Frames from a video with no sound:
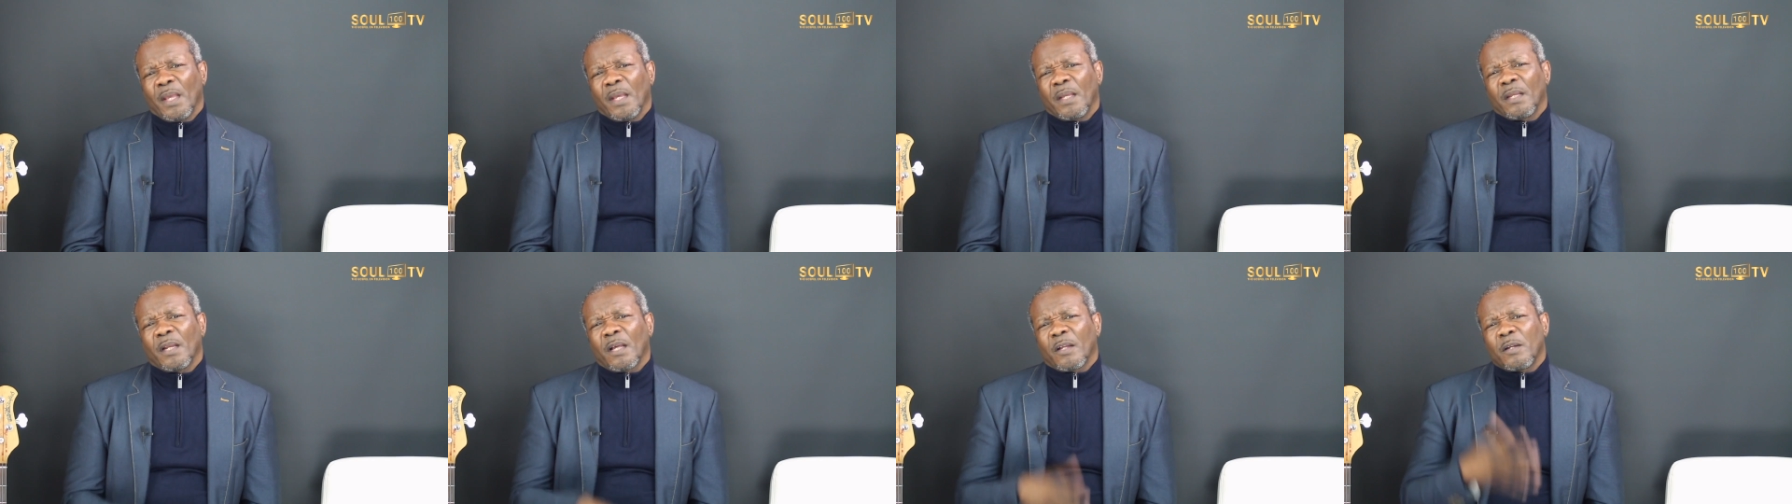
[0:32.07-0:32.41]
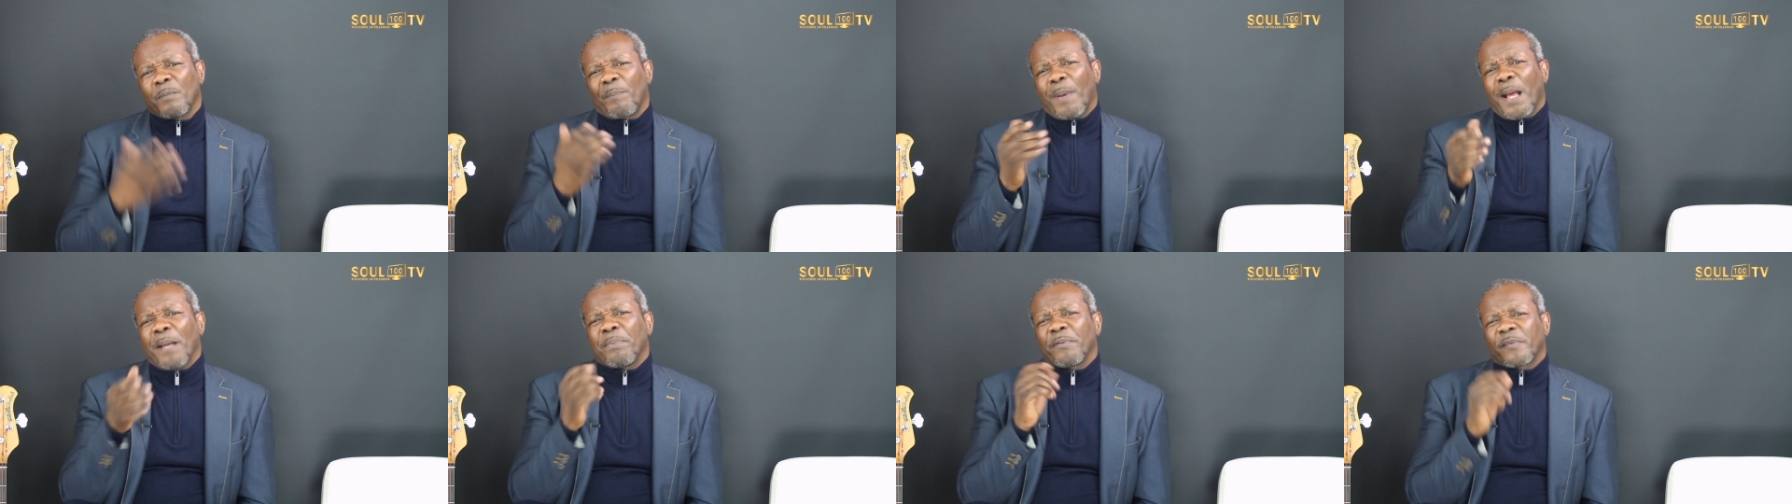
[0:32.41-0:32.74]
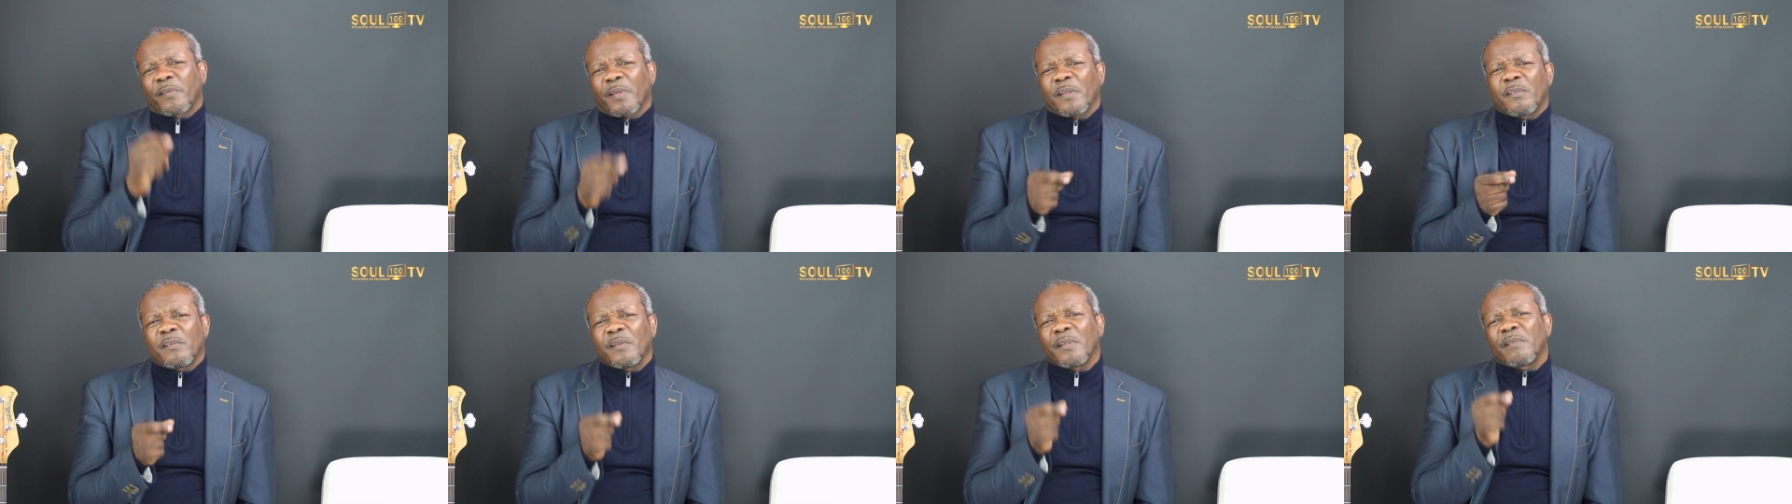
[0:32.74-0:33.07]
You know, the Bible
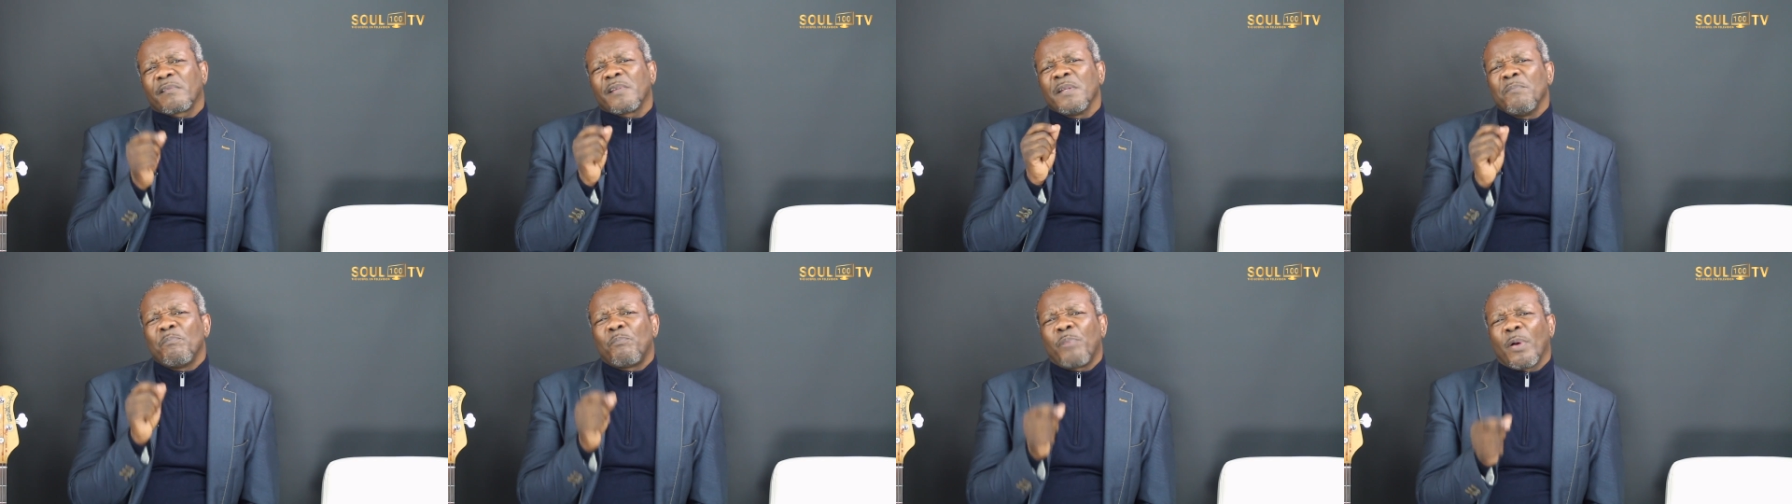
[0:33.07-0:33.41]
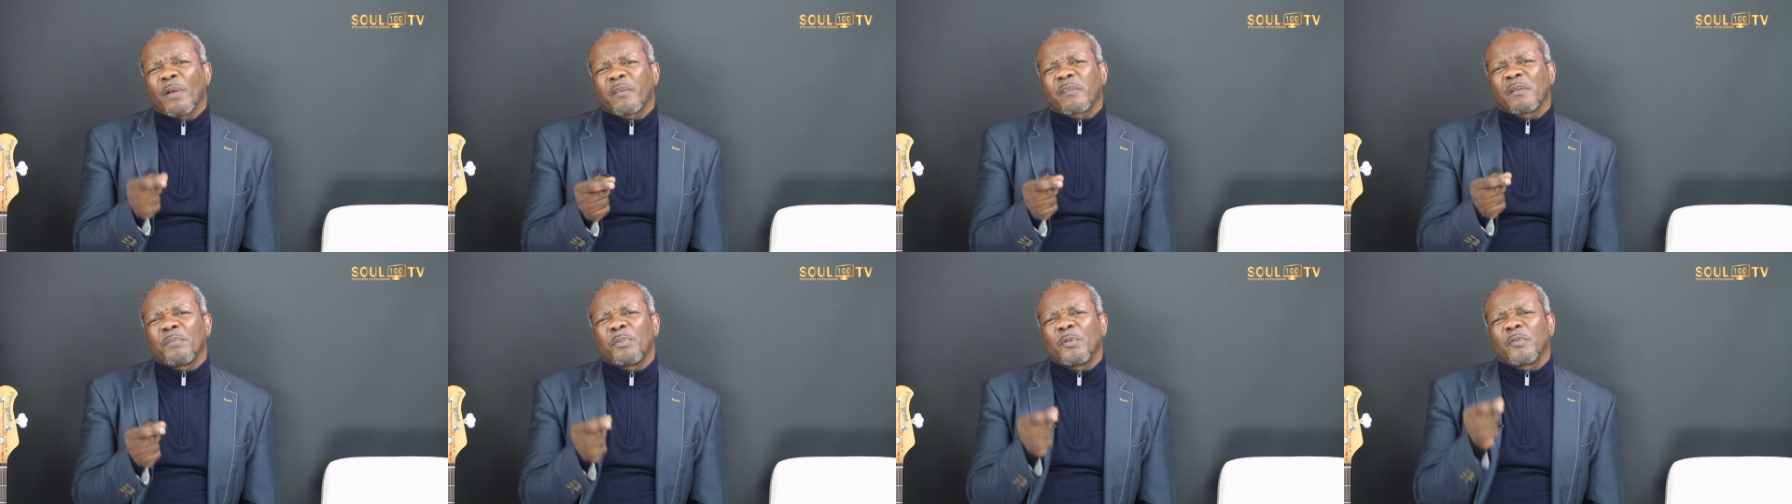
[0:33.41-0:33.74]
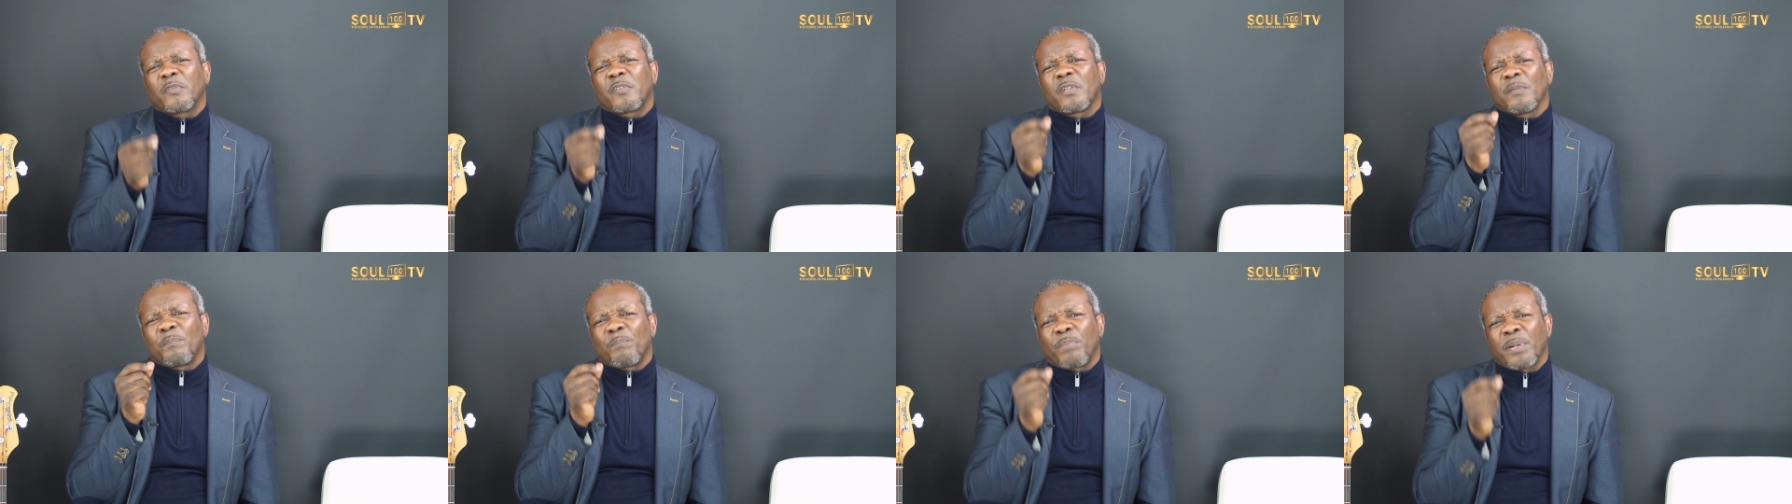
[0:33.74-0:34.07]
says it's impossible
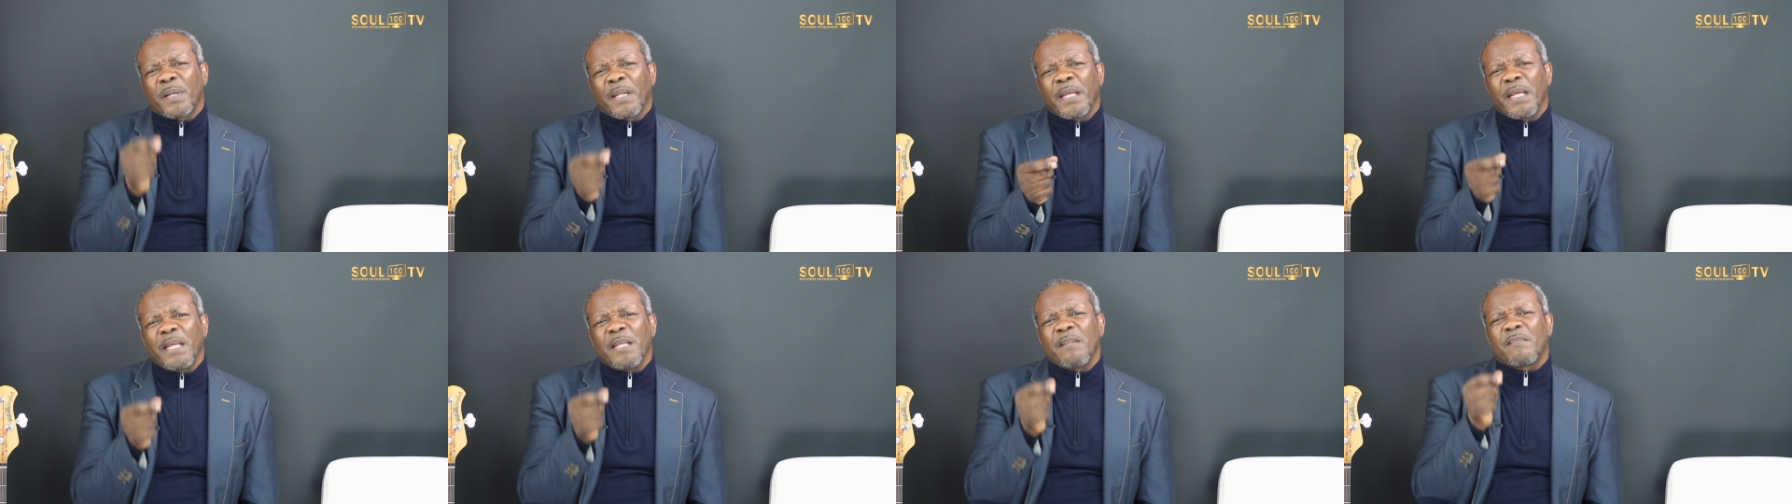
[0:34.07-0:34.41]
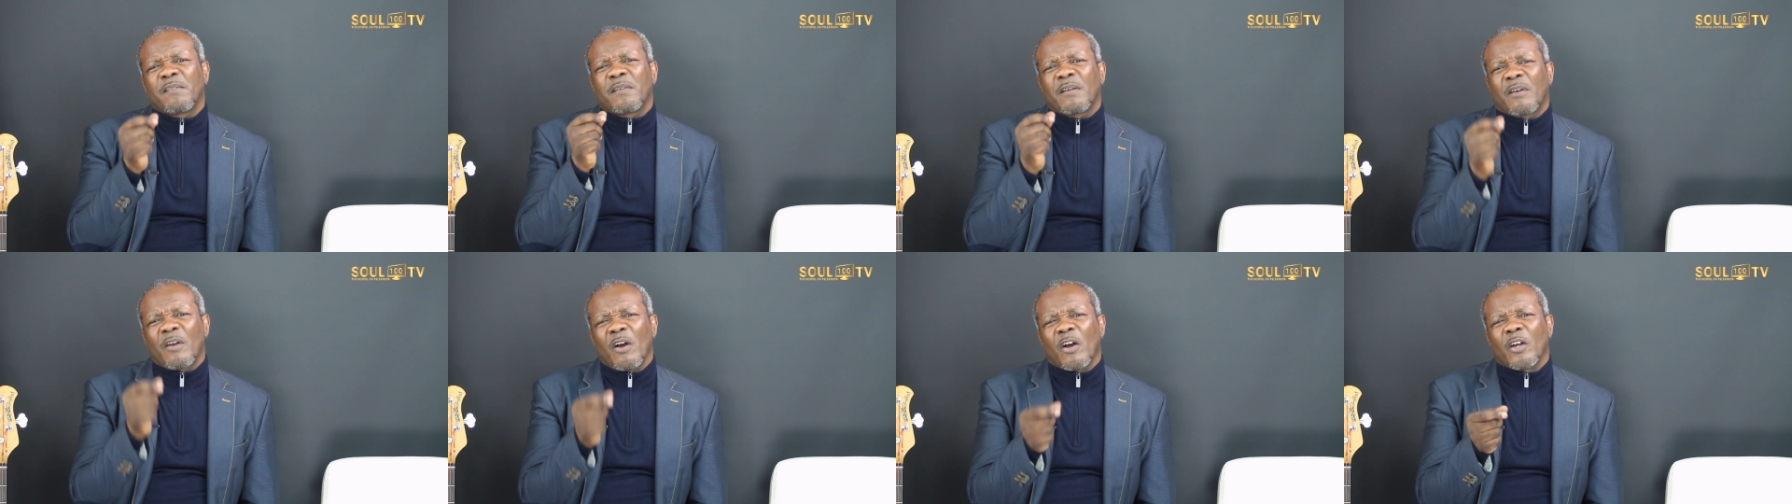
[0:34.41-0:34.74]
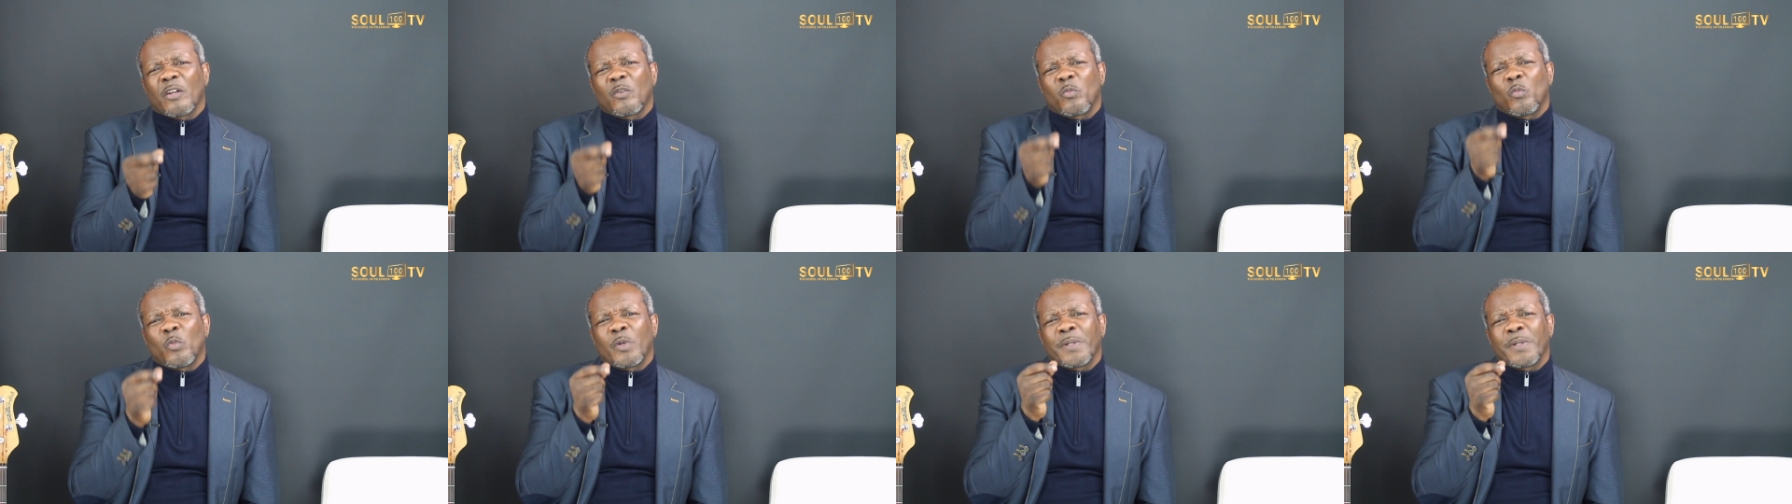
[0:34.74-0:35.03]
to please God